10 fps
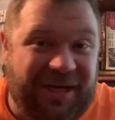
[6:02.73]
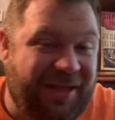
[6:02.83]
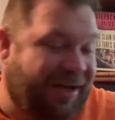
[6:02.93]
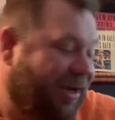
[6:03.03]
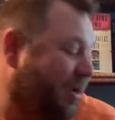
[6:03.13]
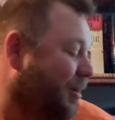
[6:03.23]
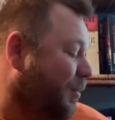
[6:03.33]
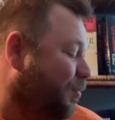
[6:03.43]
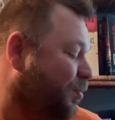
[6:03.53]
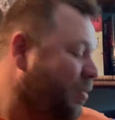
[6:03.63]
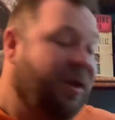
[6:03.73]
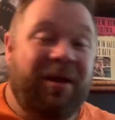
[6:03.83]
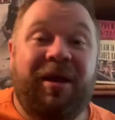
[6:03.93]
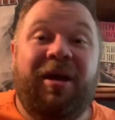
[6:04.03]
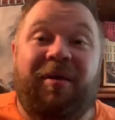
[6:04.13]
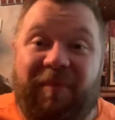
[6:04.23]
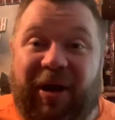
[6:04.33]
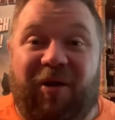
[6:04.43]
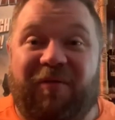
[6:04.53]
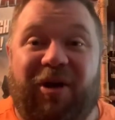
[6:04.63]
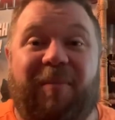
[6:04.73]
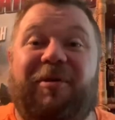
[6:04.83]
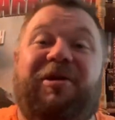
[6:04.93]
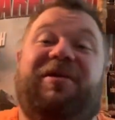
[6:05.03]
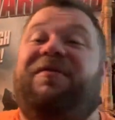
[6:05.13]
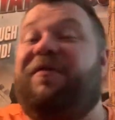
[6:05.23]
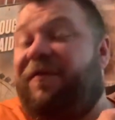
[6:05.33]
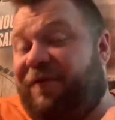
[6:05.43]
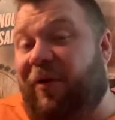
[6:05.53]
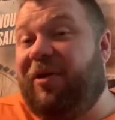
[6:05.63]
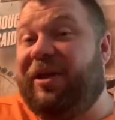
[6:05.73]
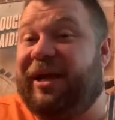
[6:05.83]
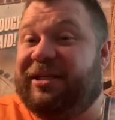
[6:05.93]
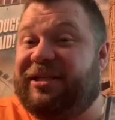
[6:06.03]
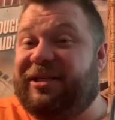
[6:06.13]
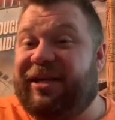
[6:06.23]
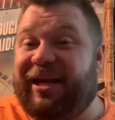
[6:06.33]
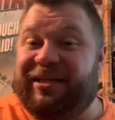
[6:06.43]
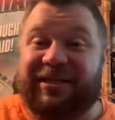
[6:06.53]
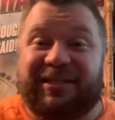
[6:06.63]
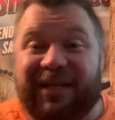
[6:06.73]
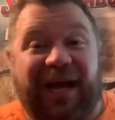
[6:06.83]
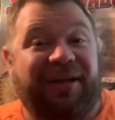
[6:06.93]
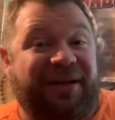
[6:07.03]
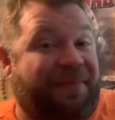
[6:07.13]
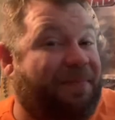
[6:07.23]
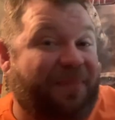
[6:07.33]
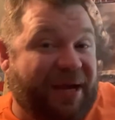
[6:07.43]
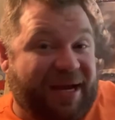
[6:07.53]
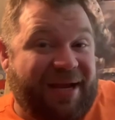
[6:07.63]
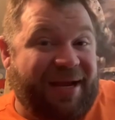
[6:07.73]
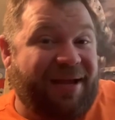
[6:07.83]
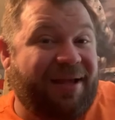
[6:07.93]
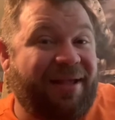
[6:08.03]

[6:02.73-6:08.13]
think. My overall verdict for this is a solid B.